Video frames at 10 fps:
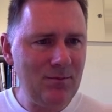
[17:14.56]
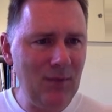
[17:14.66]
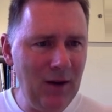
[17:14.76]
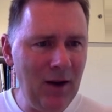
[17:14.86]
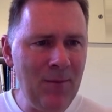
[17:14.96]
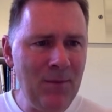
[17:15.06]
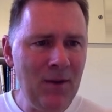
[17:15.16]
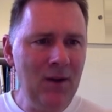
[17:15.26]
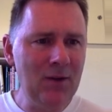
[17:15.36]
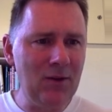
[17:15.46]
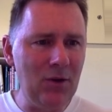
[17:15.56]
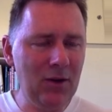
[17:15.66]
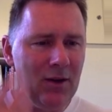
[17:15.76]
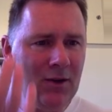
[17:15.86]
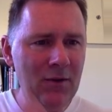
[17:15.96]
Yeah.
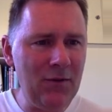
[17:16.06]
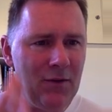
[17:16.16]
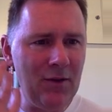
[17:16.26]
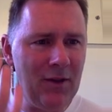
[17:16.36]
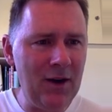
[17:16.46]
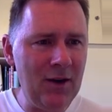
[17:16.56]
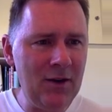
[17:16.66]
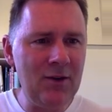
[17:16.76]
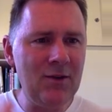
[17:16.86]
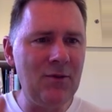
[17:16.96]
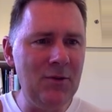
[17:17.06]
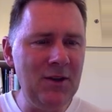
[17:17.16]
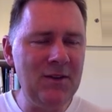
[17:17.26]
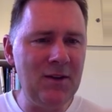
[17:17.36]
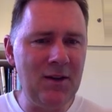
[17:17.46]
So if their
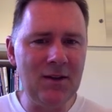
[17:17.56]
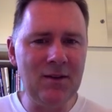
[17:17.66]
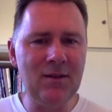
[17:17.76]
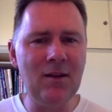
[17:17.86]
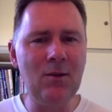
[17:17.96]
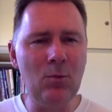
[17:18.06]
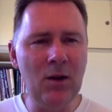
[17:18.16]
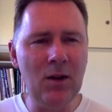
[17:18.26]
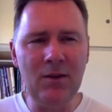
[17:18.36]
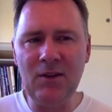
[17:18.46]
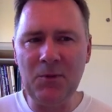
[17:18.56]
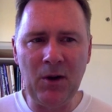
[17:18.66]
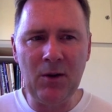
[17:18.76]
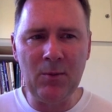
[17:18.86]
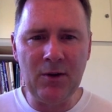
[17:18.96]
reasoning is that, well, the
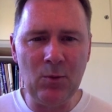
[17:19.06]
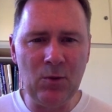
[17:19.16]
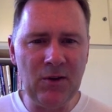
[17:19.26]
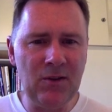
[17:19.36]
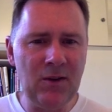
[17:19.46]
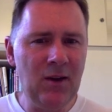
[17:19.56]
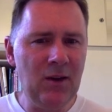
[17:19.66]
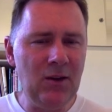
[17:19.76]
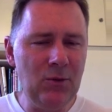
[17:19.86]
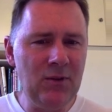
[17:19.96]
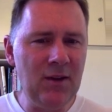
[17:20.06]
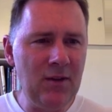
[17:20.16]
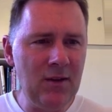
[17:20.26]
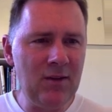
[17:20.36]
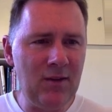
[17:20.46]
experimenter was
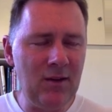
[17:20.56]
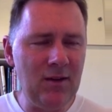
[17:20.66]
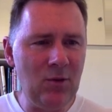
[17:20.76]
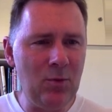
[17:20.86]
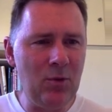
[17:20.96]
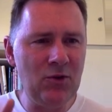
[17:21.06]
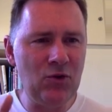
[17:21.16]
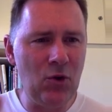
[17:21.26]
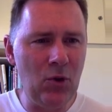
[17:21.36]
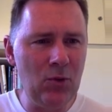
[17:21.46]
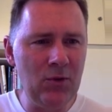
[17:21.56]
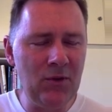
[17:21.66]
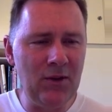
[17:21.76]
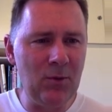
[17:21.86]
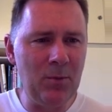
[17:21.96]
using this thing to punch holes
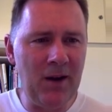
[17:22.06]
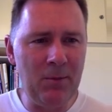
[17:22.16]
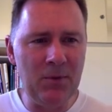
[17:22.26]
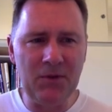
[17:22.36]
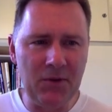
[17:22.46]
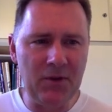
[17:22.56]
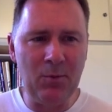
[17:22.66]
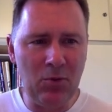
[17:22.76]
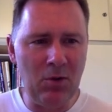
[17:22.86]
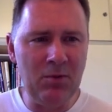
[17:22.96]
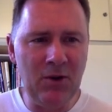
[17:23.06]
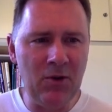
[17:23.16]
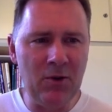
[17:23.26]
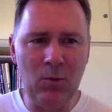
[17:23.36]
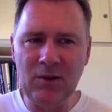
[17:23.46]
into paper, so they're probably
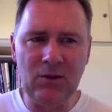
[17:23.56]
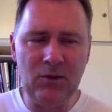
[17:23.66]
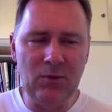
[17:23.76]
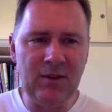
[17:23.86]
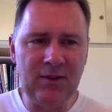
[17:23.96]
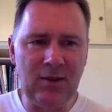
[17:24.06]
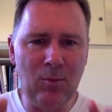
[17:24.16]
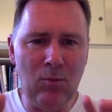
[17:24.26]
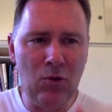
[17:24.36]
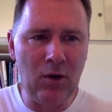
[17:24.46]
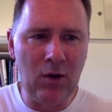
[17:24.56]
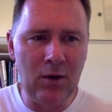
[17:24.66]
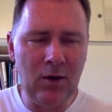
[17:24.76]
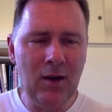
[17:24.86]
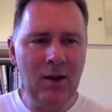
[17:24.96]
going to want to do this some
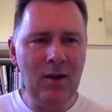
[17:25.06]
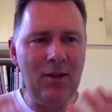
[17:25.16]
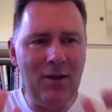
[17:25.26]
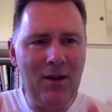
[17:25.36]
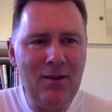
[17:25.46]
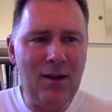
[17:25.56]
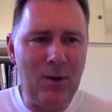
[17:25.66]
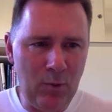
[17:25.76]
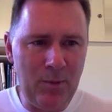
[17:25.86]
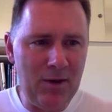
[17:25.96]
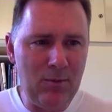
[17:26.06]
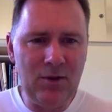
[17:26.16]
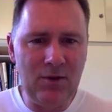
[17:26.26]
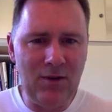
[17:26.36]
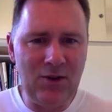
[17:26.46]
more, then that would be a
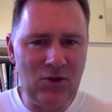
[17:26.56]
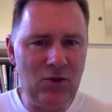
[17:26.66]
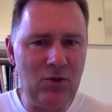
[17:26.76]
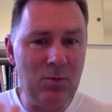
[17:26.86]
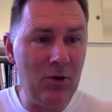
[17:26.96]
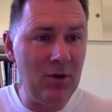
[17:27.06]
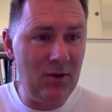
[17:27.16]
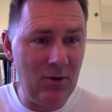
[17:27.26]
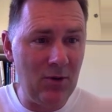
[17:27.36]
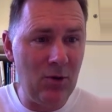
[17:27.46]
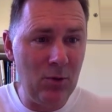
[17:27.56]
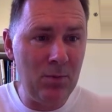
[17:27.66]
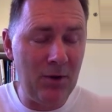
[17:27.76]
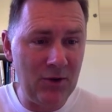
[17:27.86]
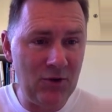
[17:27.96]
motivation to point to the
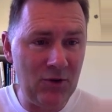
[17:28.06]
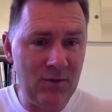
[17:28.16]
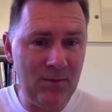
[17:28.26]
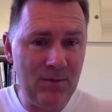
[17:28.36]
hole puncher.